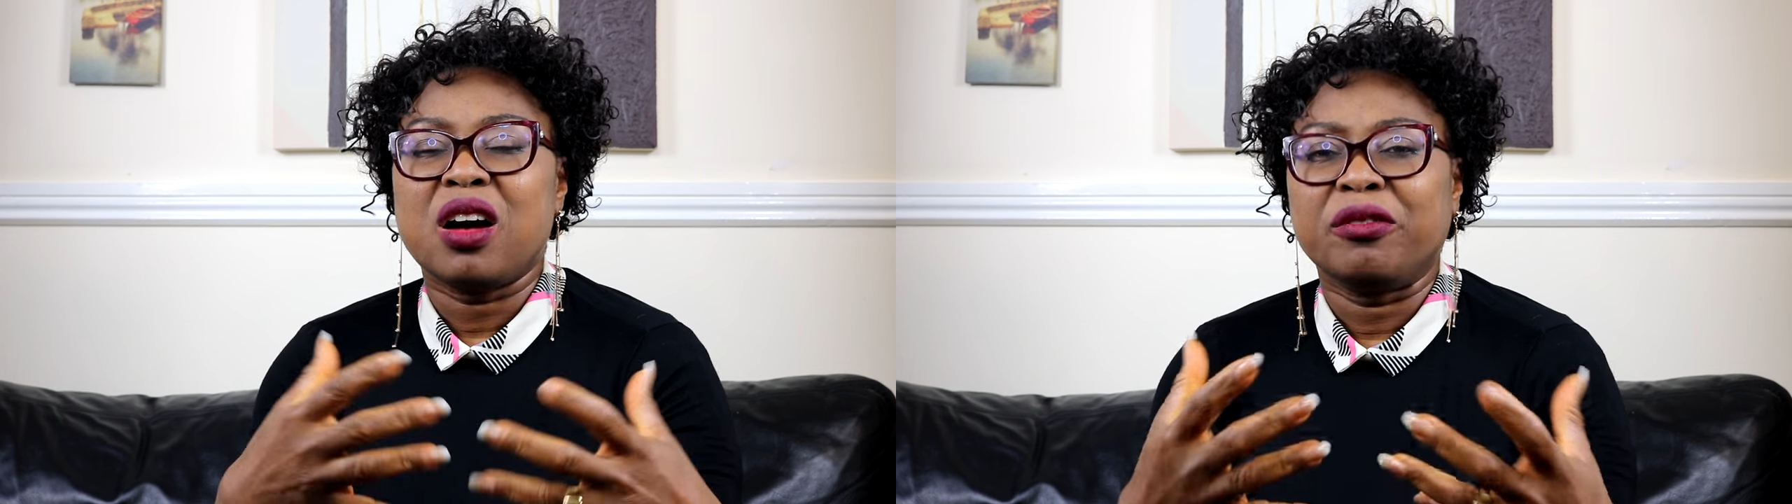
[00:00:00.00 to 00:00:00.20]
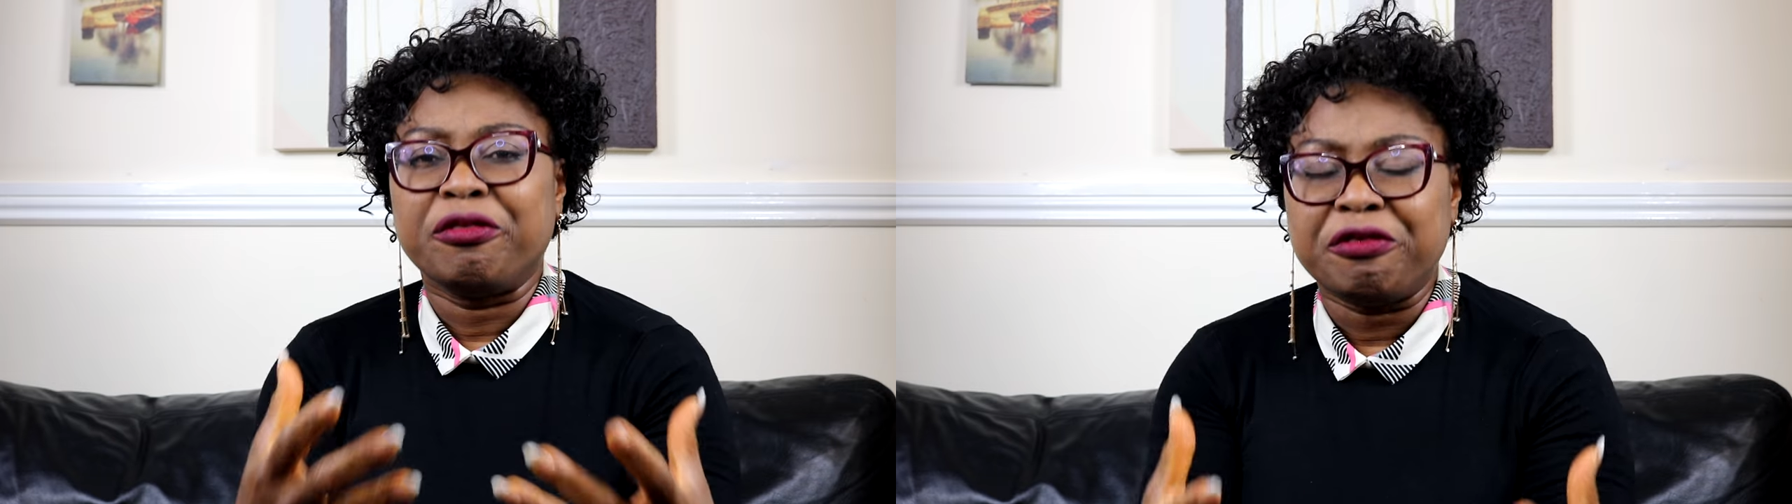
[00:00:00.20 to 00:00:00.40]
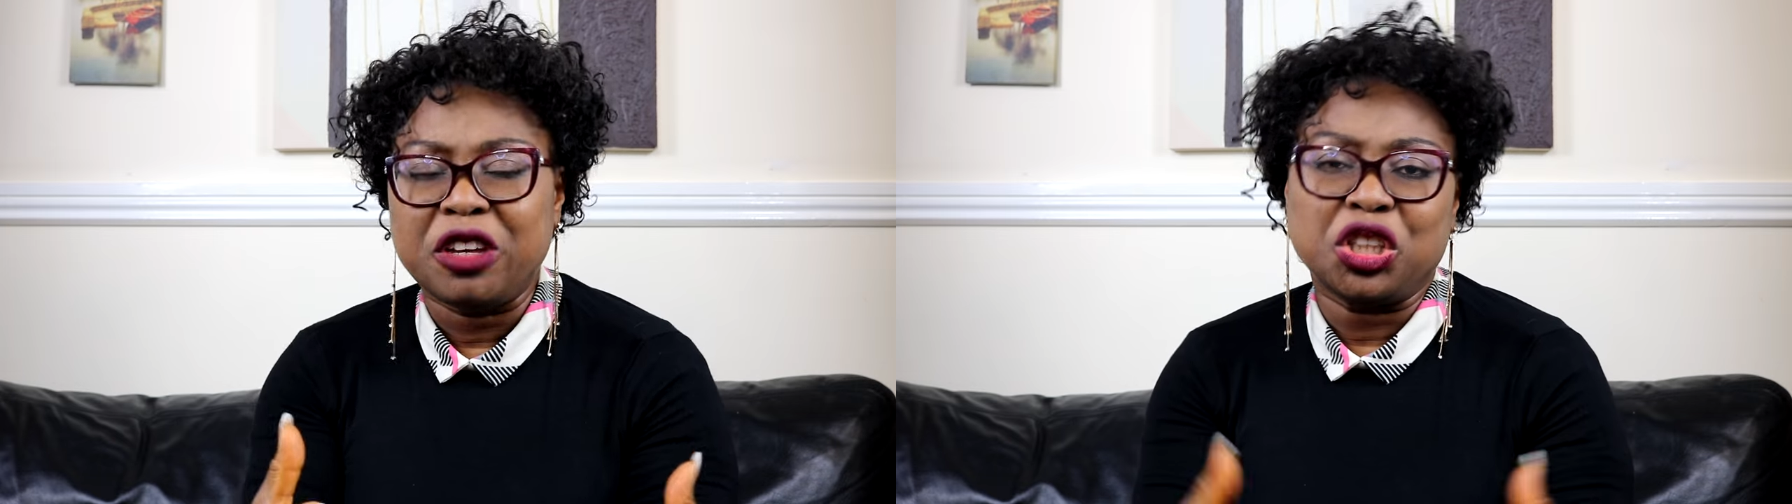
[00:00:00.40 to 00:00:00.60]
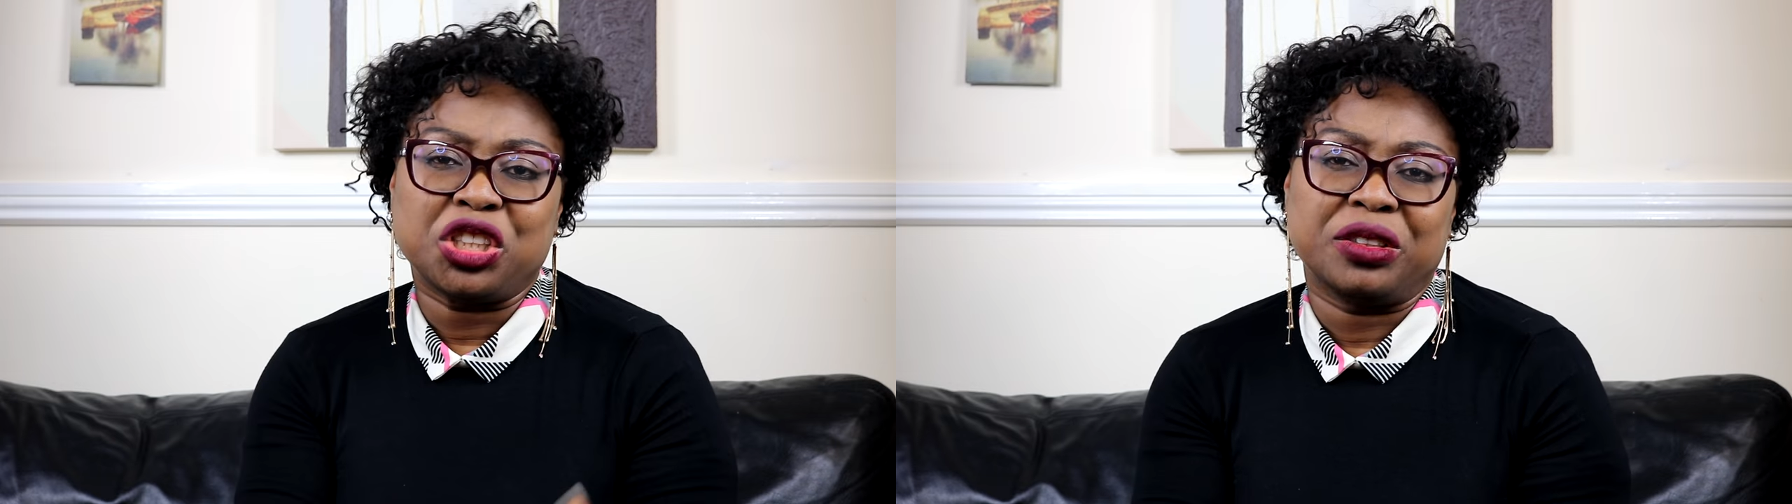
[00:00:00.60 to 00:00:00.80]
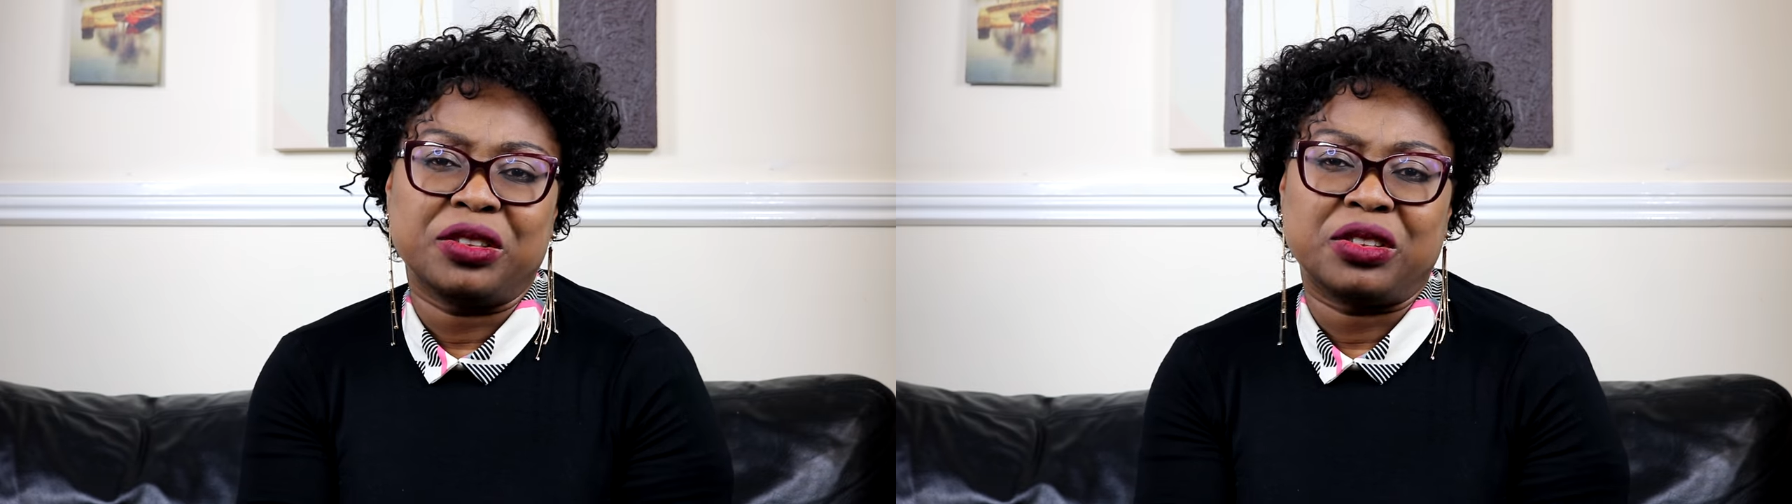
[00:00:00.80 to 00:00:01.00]
on
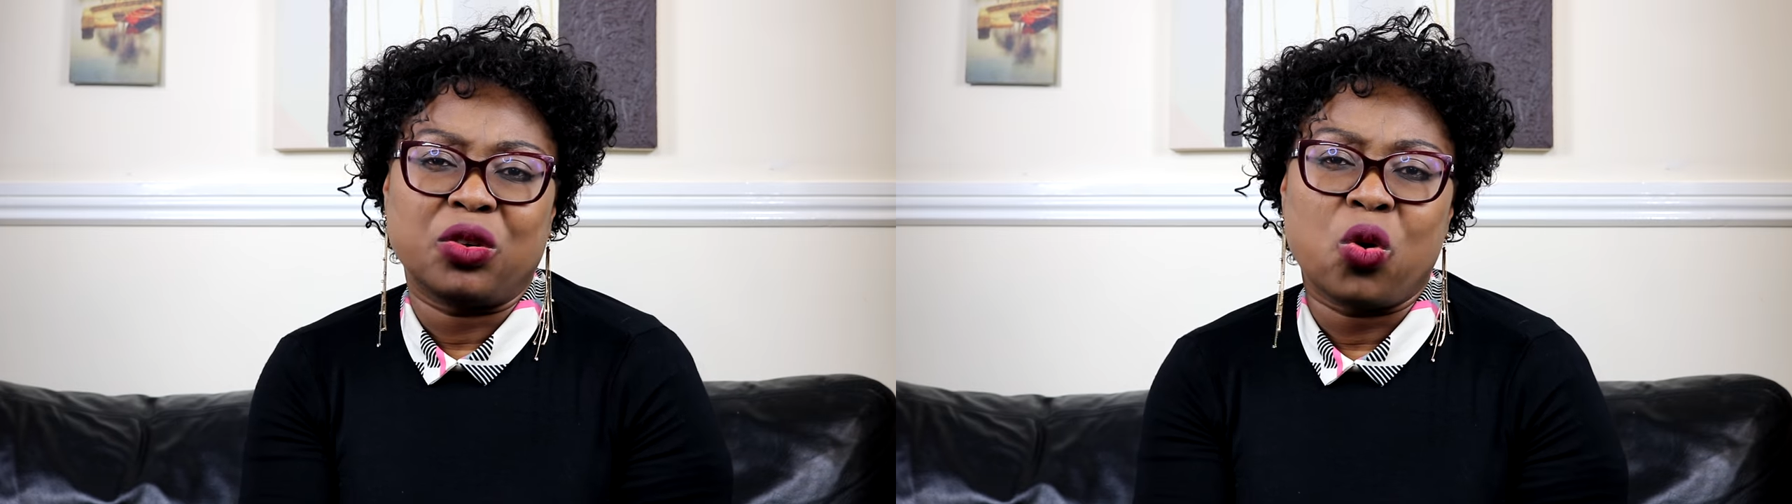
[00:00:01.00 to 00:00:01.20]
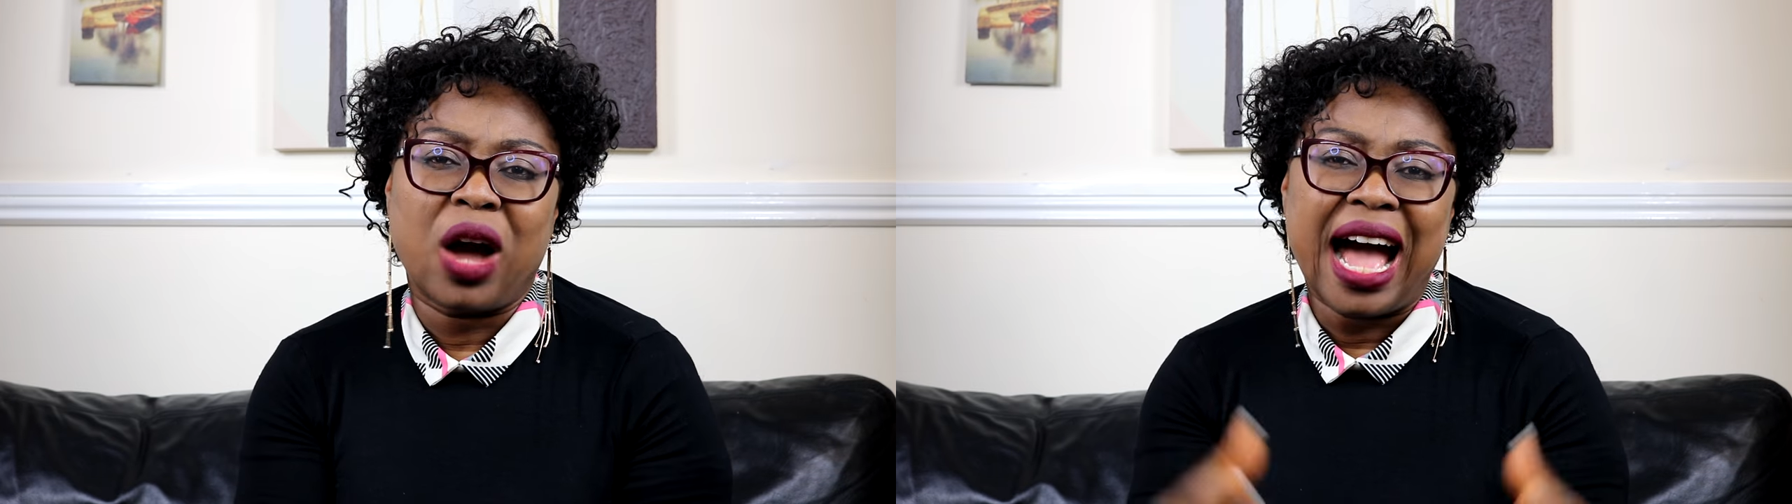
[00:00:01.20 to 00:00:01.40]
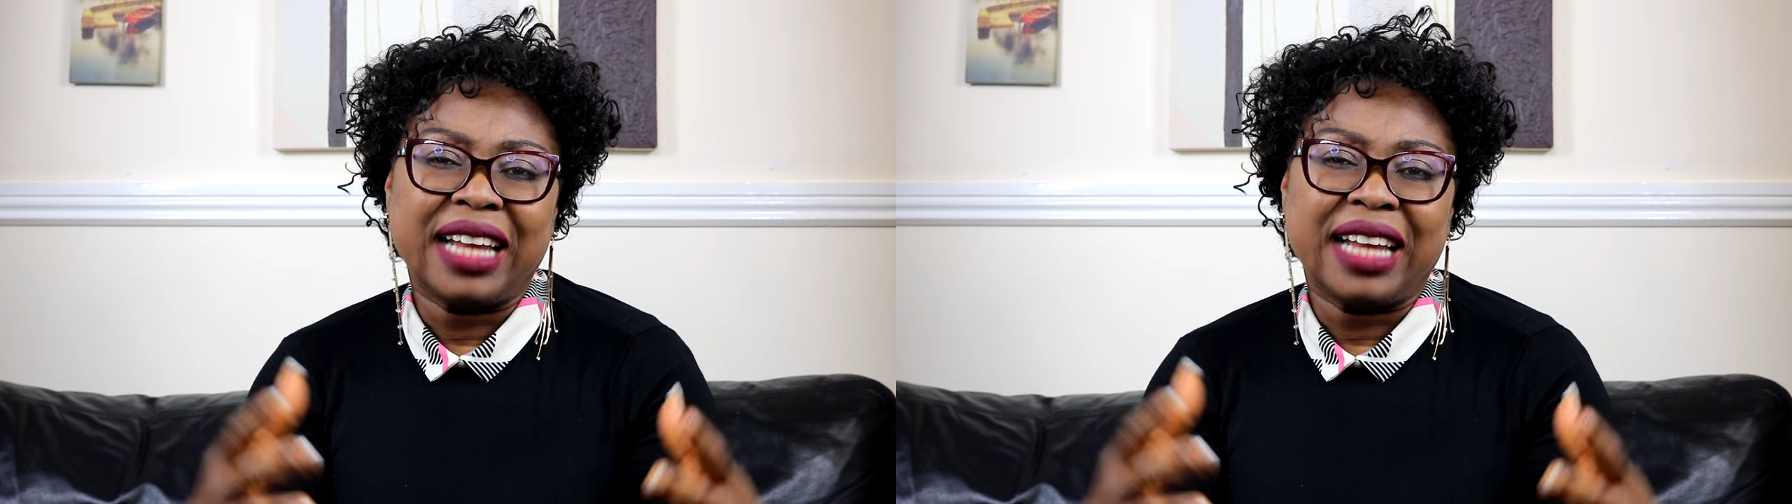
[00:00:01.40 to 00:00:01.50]
features or